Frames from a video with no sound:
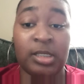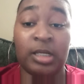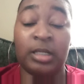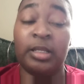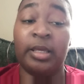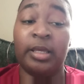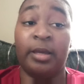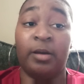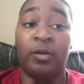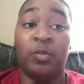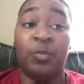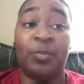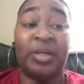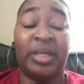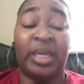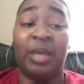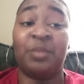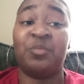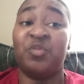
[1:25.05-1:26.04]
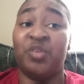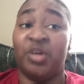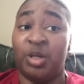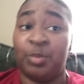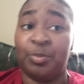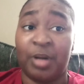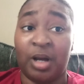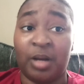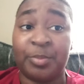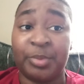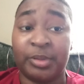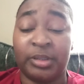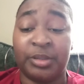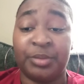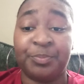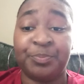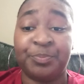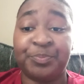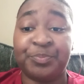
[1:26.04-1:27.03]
telehealth became very popular.